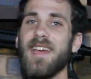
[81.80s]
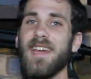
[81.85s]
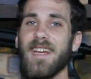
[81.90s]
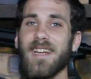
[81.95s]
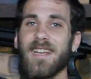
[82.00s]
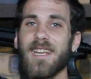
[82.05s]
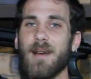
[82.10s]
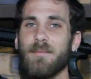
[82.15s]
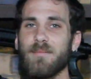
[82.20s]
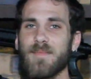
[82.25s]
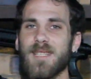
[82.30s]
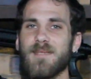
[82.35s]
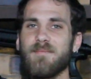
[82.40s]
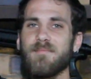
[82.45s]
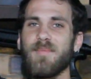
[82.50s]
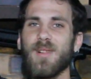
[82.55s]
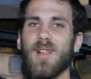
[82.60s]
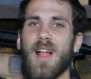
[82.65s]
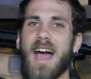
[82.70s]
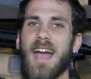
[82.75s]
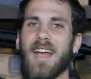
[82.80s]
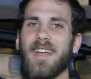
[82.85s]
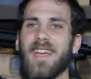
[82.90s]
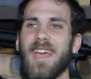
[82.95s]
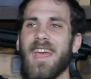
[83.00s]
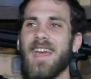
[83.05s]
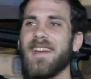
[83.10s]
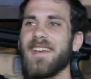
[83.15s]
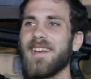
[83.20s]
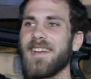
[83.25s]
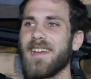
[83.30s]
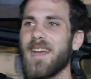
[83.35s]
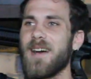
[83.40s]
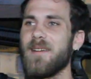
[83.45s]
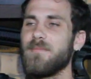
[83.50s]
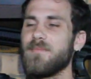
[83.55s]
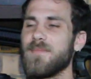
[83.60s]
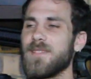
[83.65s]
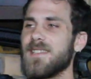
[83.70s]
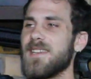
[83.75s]
It comes in black and it
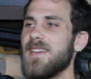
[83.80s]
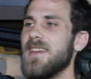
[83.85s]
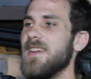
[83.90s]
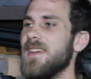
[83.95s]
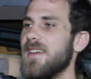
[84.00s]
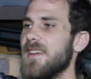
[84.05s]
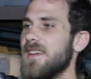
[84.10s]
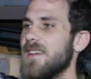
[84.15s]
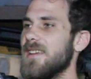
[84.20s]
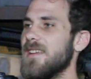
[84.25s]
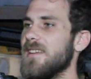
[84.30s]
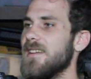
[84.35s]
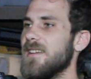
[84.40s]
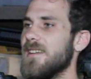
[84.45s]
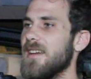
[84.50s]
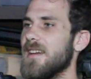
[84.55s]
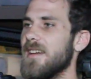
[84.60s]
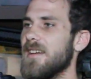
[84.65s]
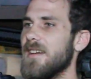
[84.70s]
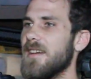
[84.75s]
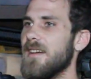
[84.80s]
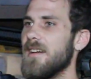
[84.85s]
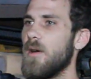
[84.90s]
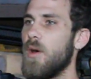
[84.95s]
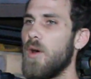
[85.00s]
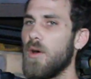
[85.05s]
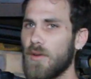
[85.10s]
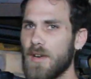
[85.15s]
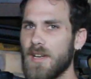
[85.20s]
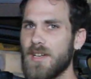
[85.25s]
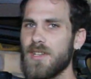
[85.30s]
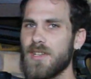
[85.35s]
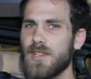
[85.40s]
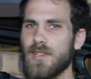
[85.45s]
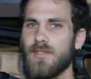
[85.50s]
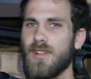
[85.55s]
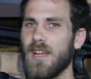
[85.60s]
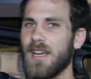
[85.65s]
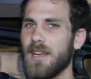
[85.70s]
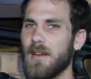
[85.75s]
comes in orange,
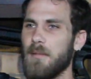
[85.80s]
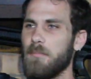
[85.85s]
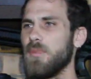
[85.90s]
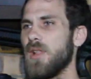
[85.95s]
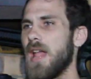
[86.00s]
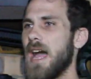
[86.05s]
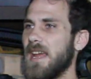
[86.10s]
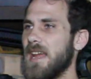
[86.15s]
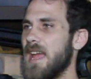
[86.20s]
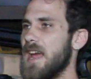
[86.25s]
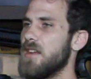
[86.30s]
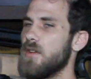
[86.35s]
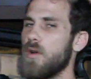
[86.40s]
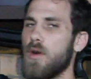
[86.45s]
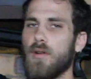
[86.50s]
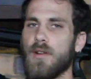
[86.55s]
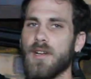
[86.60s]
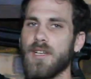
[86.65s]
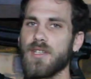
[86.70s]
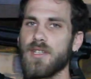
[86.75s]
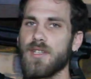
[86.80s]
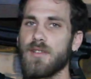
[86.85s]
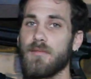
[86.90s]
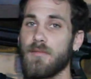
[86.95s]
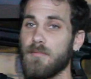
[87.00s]
like a black and orange